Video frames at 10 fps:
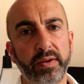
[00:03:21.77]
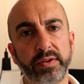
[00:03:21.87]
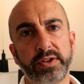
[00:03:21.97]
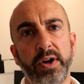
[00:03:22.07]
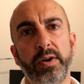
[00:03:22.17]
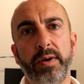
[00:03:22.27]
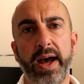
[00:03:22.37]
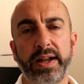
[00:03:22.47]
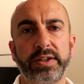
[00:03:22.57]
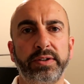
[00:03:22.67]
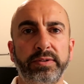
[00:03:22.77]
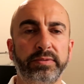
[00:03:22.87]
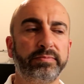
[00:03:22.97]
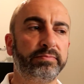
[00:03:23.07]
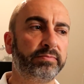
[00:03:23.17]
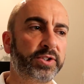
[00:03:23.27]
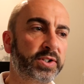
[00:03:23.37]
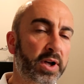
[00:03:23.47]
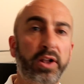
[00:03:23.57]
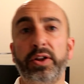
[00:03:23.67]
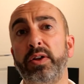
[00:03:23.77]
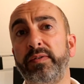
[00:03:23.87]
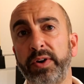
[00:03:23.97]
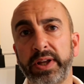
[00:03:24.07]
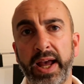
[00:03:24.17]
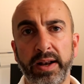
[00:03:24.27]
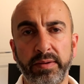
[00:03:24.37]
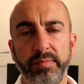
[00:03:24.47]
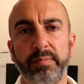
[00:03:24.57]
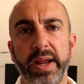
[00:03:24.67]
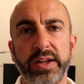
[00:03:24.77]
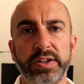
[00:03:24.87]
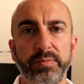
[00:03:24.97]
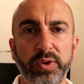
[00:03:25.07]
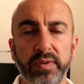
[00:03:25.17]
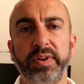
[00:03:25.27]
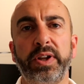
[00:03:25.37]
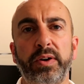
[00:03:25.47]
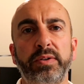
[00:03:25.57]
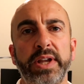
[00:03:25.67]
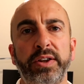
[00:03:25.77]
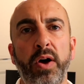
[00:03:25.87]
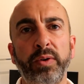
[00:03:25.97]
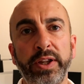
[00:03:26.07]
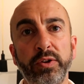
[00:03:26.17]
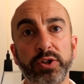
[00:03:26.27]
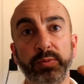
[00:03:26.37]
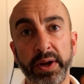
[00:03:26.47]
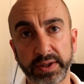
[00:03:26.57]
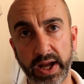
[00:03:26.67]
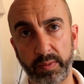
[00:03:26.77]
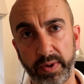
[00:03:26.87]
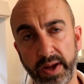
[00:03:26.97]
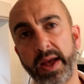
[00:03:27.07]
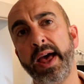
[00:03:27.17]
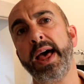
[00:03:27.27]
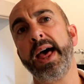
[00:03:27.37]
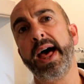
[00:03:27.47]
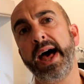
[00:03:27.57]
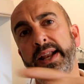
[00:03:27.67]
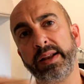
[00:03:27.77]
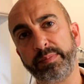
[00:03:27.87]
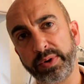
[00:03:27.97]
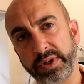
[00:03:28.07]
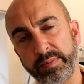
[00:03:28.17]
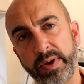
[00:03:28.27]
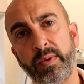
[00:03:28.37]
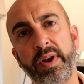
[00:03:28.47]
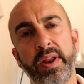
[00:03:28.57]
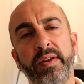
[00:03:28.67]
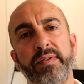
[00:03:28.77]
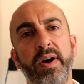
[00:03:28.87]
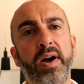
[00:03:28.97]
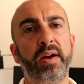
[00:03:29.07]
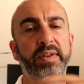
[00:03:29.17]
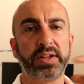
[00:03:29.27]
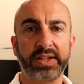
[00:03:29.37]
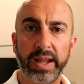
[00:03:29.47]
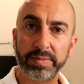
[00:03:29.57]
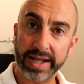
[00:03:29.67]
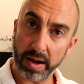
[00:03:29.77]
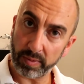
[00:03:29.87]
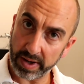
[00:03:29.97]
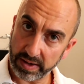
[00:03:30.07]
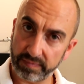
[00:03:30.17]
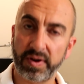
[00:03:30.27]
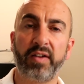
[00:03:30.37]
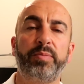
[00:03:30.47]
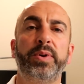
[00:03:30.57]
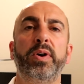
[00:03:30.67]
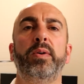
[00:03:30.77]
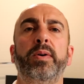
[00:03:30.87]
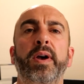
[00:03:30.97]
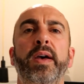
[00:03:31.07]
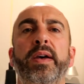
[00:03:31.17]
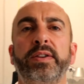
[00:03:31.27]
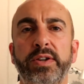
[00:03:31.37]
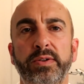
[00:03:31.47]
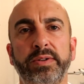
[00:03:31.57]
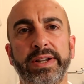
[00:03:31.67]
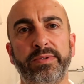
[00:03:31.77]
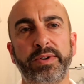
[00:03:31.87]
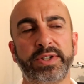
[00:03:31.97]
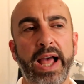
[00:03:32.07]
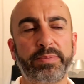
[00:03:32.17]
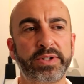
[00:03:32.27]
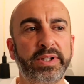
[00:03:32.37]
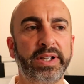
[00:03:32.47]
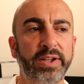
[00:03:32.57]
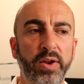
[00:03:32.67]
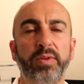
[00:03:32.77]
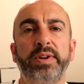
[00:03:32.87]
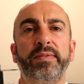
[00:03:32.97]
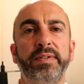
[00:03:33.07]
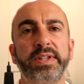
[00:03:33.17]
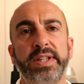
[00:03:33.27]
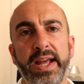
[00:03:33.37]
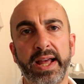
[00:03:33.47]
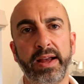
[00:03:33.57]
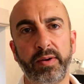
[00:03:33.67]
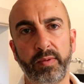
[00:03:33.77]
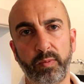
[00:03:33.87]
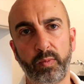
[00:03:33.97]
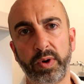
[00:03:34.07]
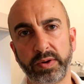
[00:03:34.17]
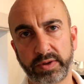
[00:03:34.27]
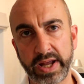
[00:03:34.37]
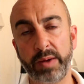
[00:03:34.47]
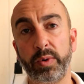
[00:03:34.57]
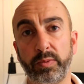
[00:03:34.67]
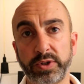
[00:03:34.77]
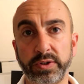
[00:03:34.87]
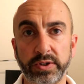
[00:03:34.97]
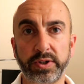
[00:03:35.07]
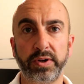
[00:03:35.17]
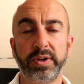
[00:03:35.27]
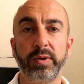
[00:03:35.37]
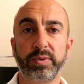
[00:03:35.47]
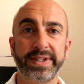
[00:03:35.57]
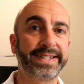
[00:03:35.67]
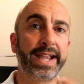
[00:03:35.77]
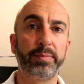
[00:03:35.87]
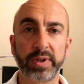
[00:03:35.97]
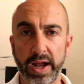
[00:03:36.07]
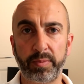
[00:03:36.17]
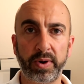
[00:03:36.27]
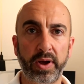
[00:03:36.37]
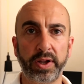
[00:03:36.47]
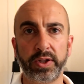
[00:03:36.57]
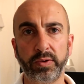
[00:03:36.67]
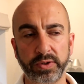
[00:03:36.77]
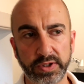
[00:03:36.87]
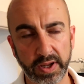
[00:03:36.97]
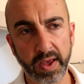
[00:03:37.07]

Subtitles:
So I had to start all over again, make some new videos, and only used one camera, and then put them in one in the Vive and the same camera in the Vive Pro. So there was absolutely no difference there what camera was concerned. It was the same camera I used.